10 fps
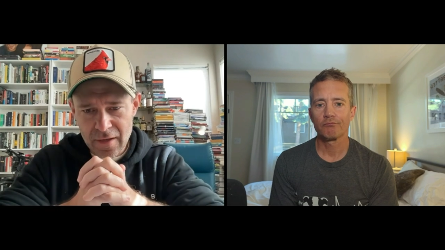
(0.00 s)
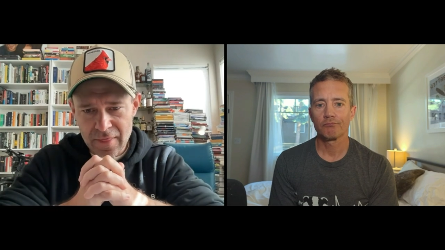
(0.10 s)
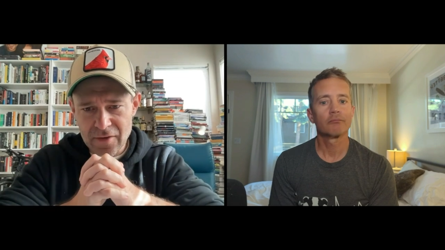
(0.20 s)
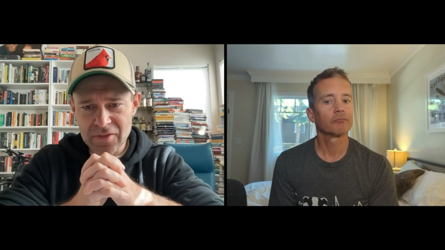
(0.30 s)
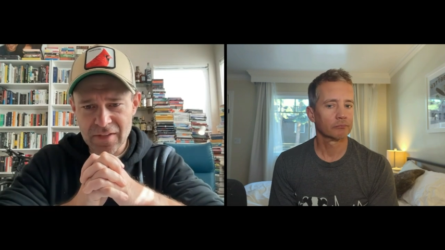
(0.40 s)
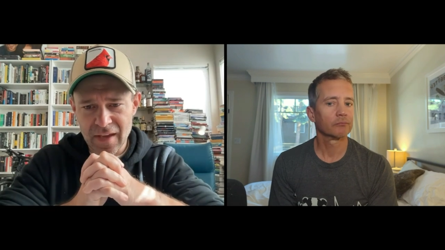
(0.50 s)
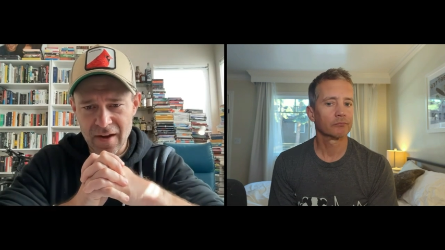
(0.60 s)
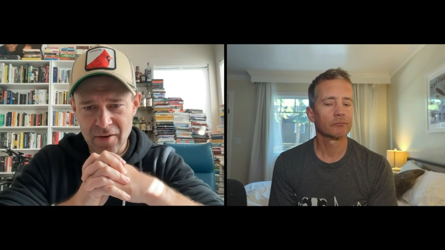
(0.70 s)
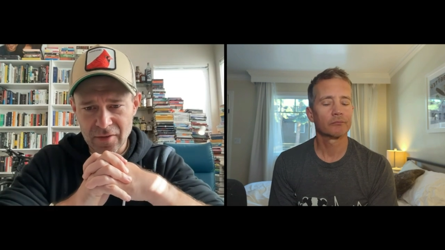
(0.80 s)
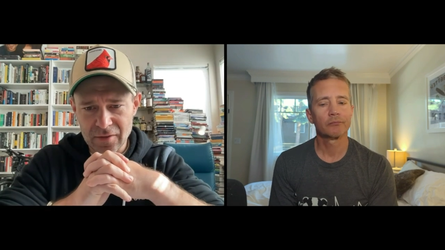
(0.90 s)
Speaker 1: they're
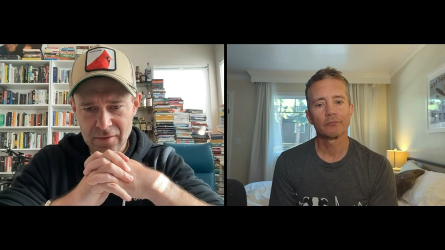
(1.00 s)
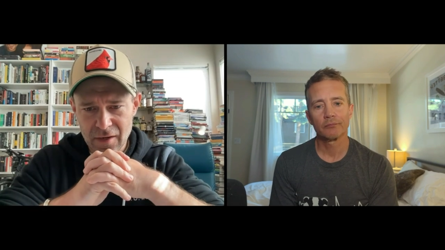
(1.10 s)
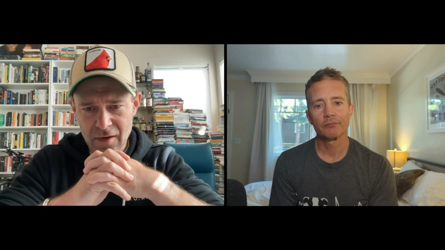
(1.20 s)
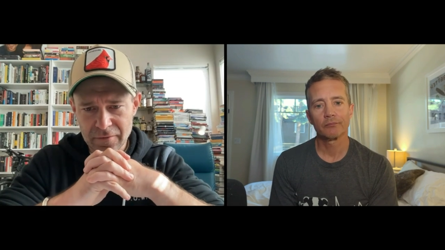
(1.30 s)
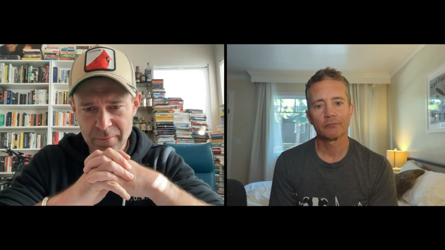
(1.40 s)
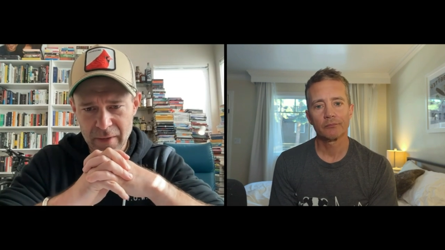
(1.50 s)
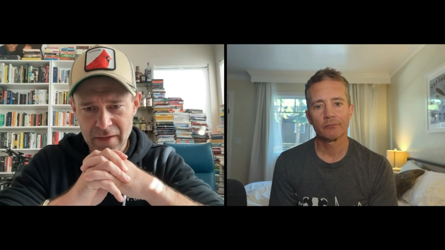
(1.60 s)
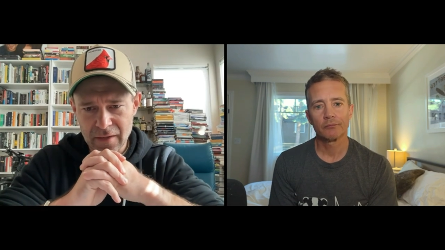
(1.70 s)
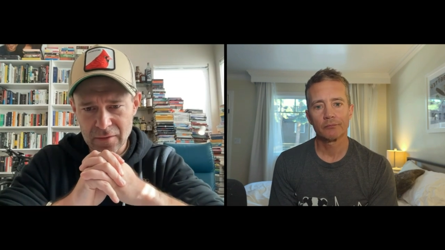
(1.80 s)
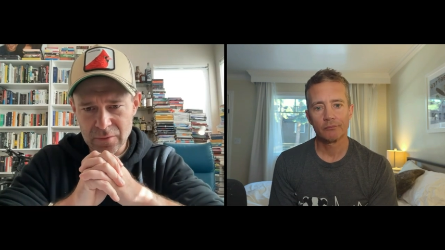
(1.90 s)
scared of
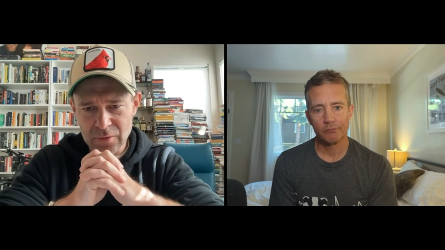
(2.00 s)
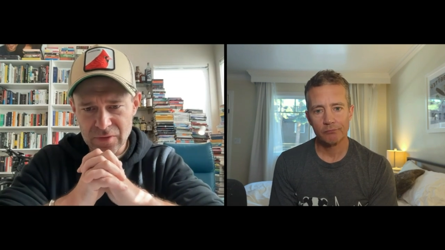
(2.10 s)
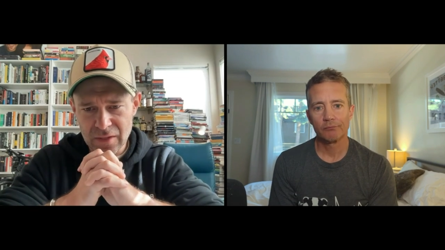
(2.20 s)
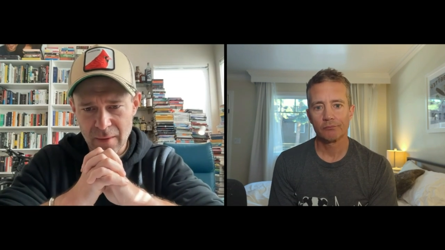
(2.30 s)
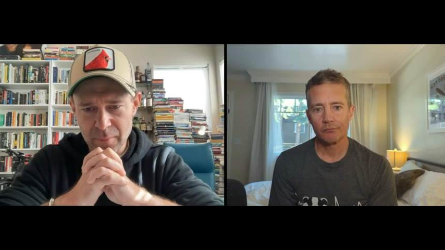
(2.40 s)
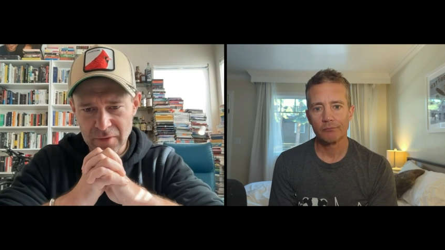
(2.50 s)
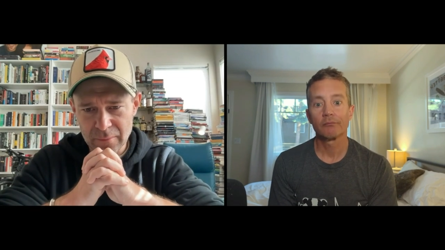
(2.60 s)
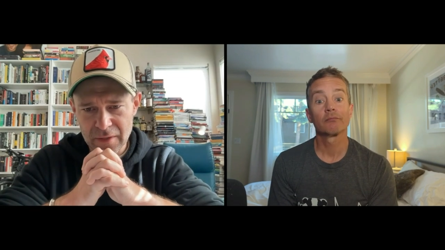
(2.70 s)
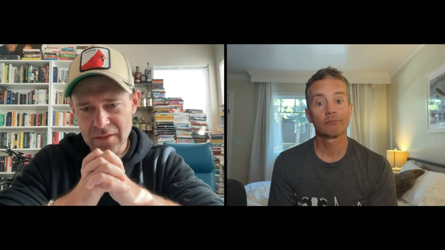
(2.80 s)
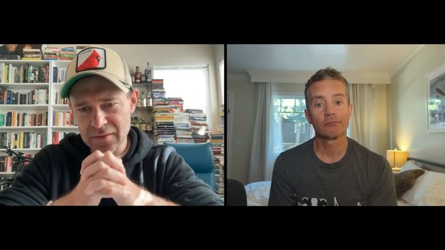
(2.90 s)
picking a losing company
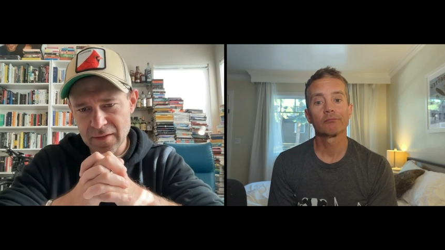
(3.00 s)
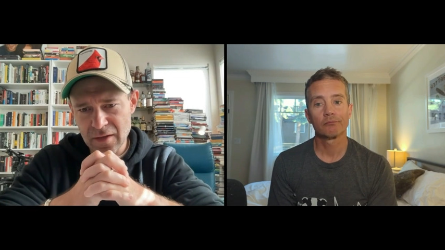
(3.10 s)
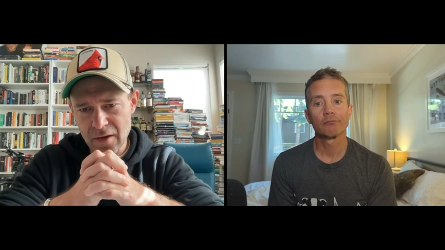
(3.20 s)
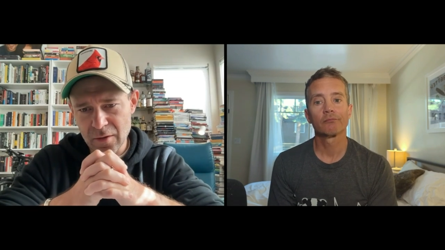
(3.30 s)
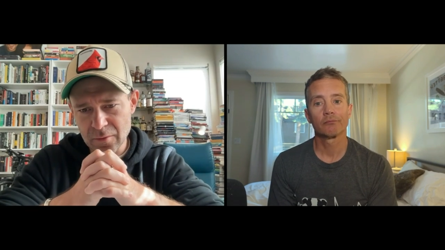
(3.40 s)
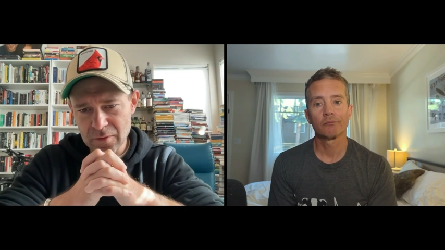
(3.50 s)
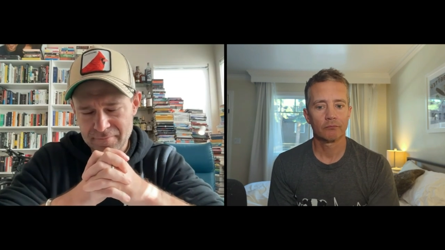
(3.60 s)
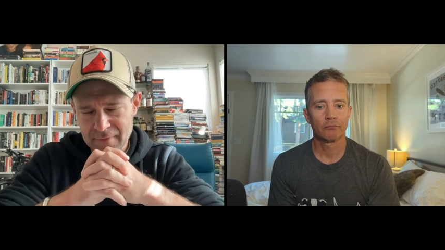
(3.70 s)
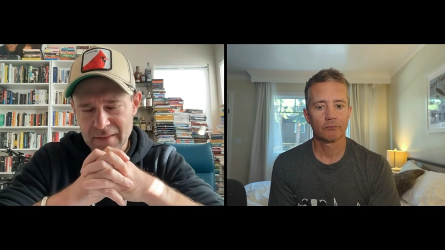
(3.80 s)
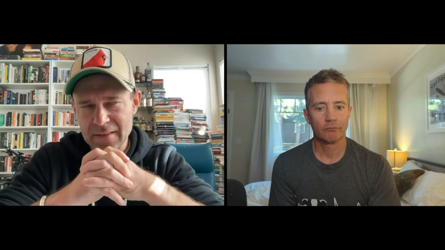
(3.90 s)
because they know
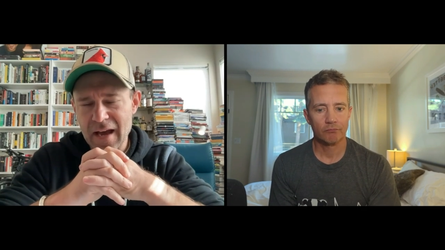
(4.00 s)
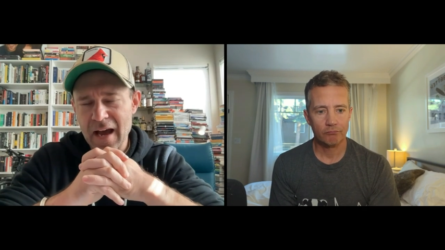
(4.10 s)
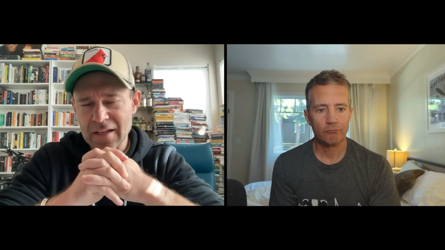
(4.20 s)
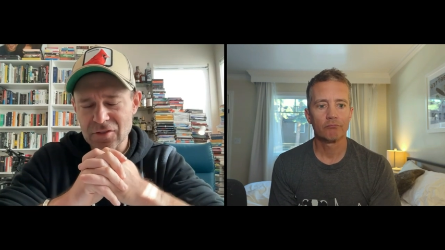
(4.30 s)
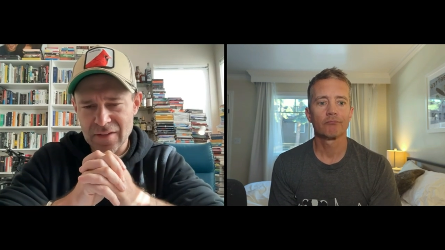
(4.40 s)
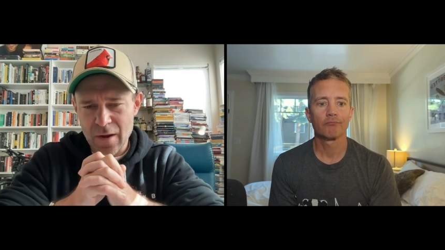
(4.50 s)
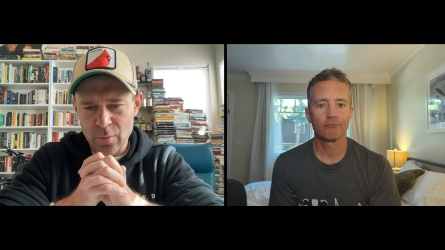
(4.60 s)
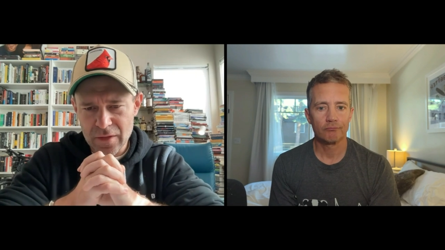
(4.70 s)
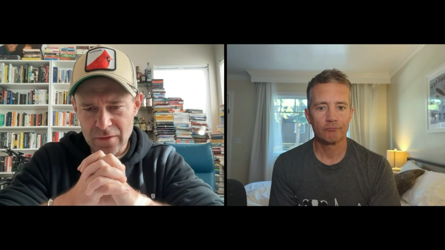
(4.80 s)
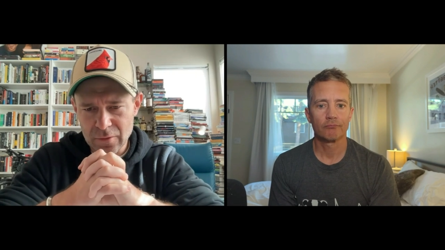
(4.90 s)
that the odds are not
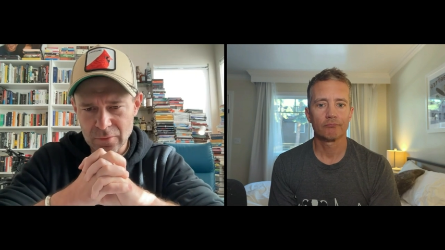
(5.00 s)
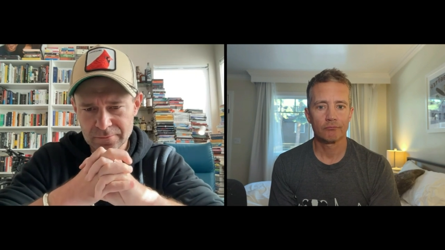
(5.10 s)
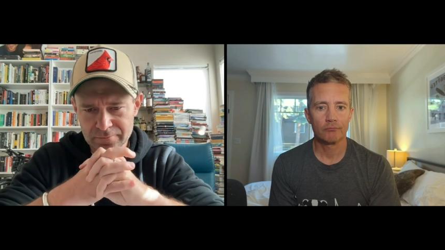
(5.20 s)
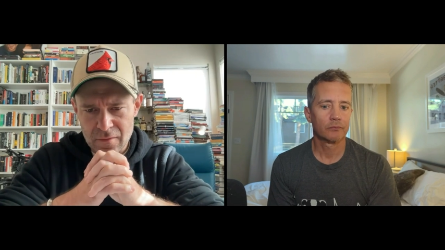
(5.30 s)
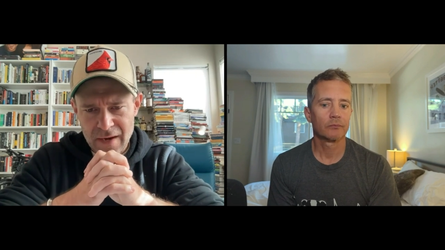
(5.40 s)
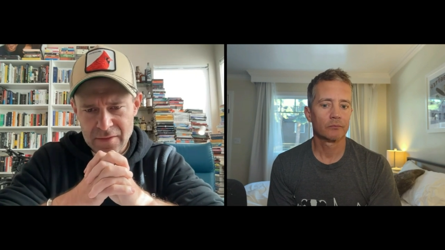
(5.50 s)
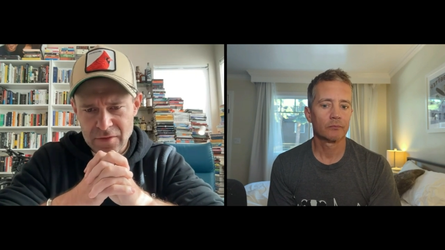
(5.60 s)
with you, right?